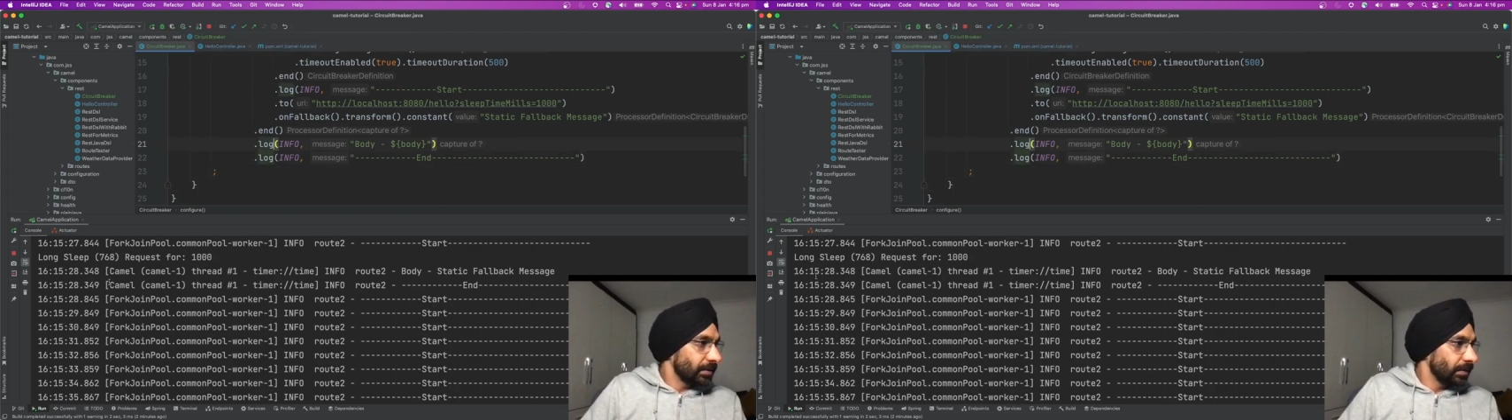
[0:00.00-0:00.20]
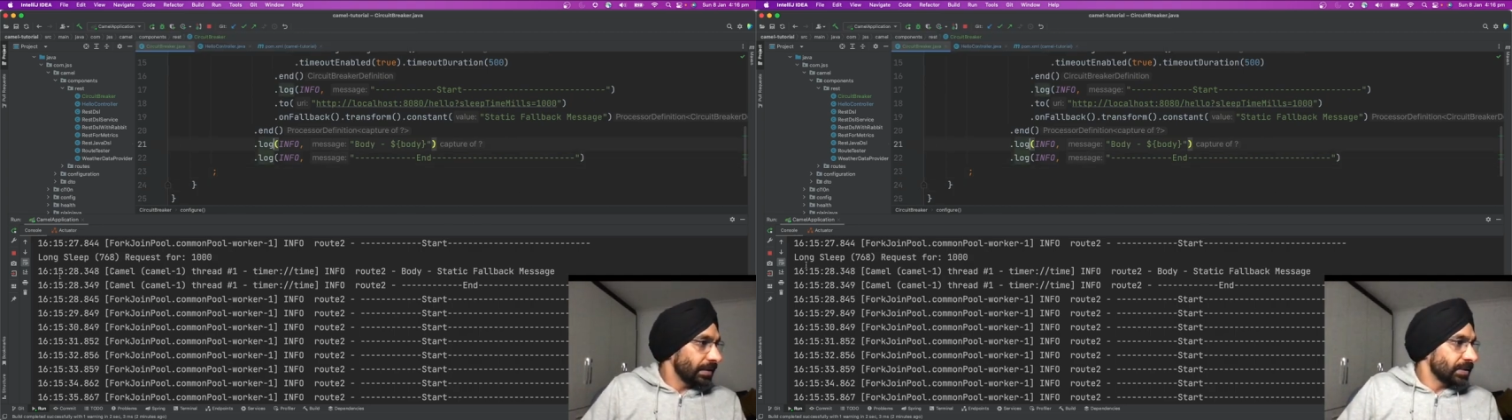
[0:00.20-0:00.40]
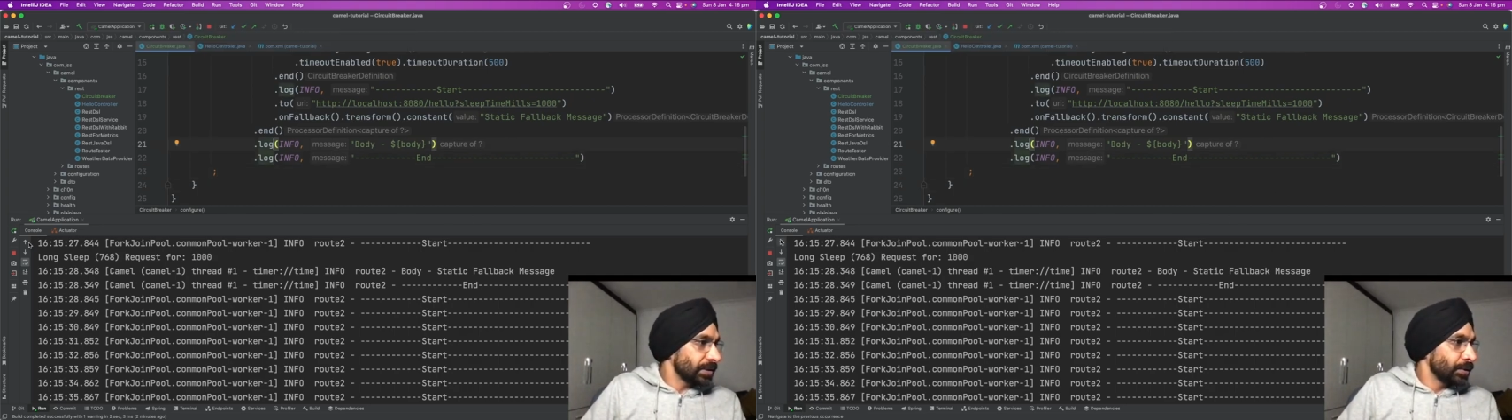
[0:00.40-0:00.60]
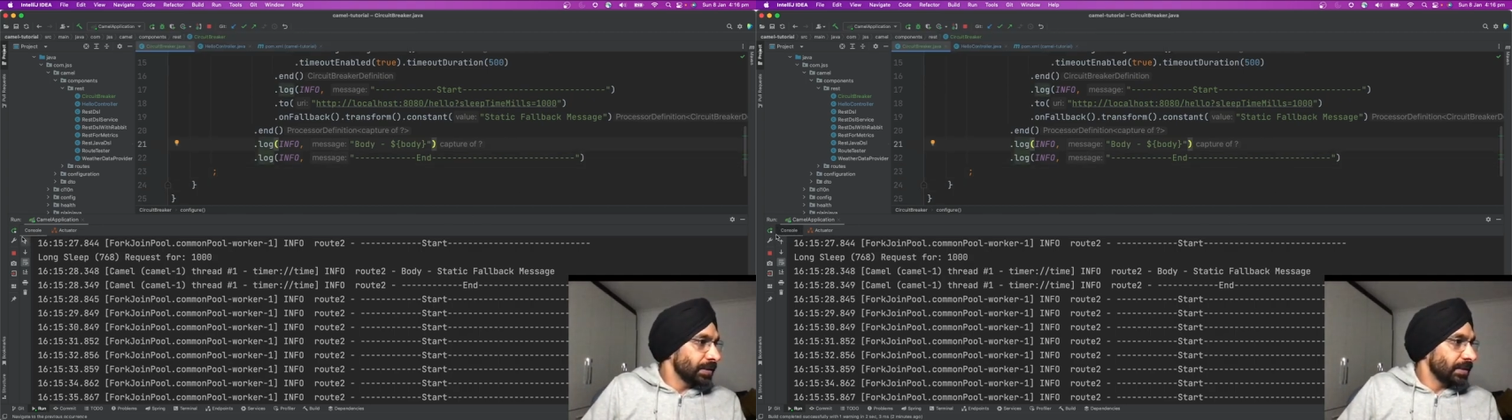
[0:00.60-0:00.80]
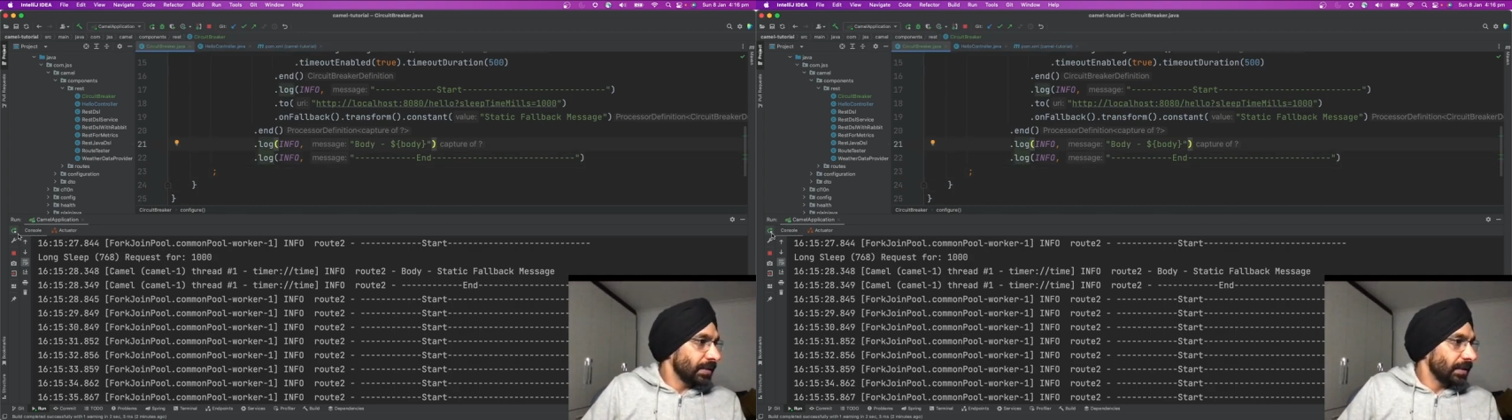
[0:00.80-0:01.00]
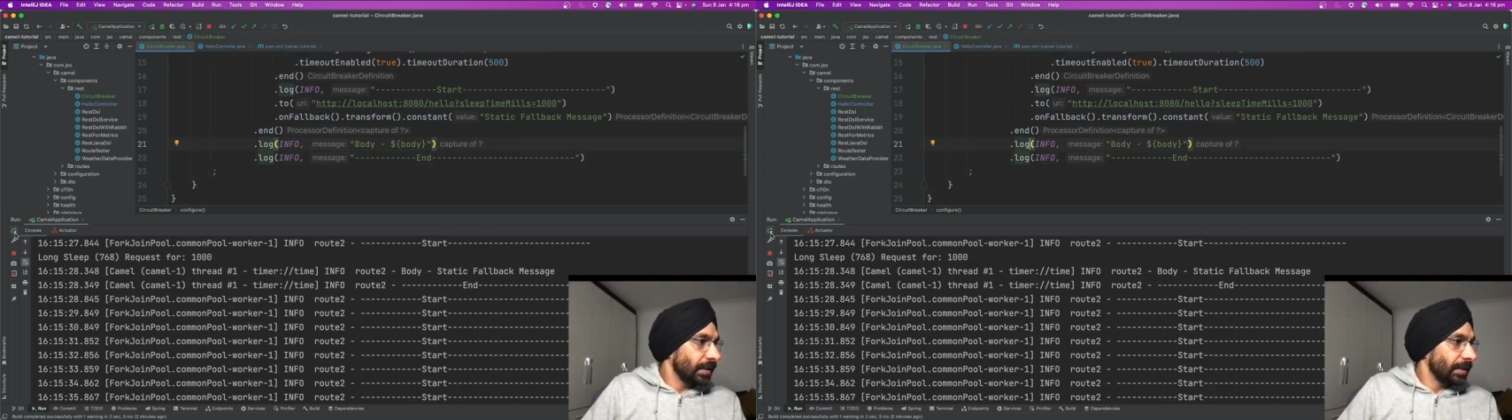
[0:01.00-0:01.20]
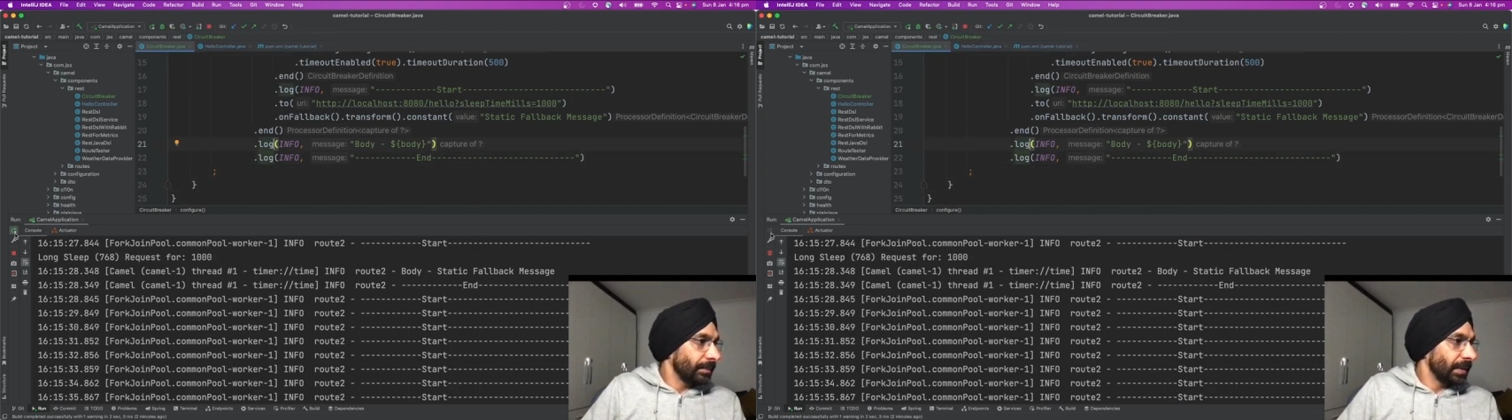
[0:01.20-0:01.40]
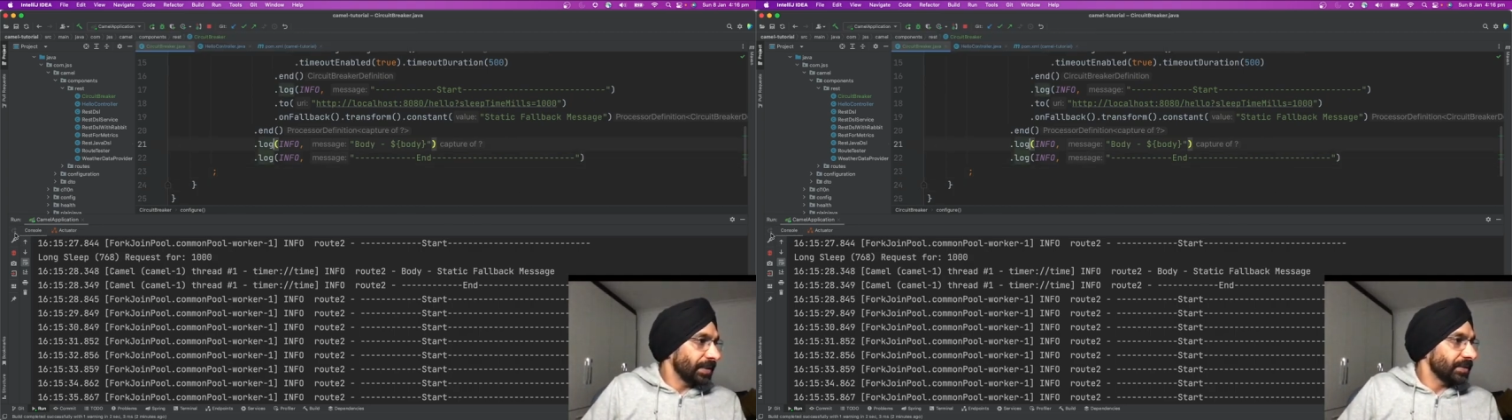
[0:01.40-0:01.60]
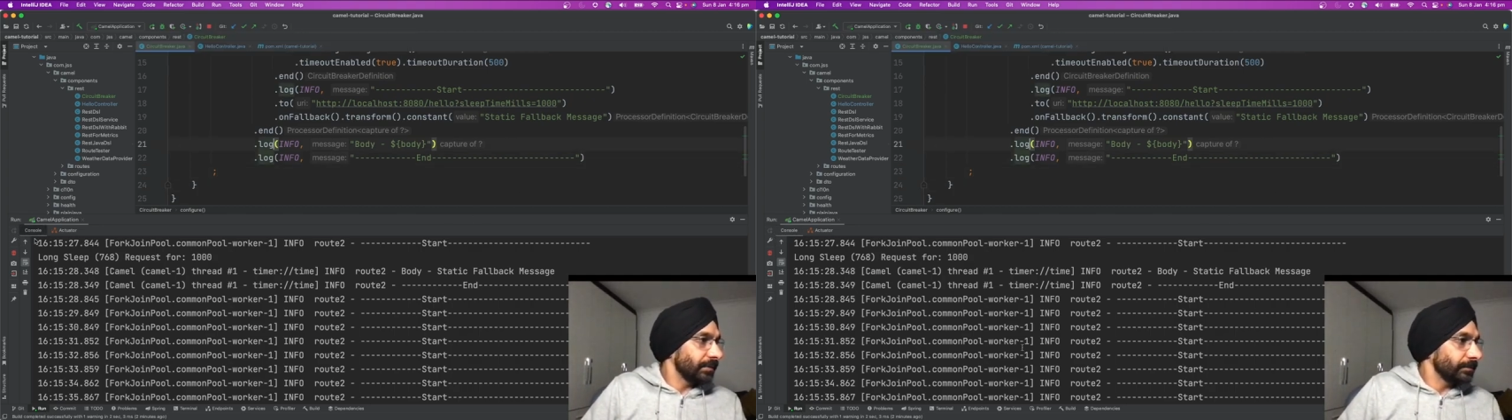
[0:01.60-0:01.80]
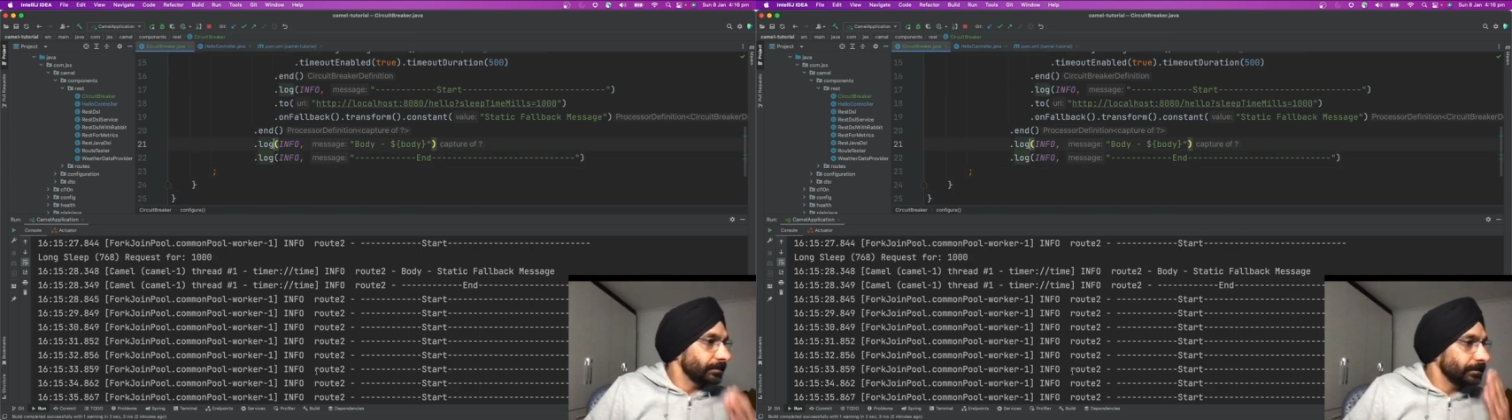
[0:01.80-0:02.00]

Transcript: So let's just restart our application.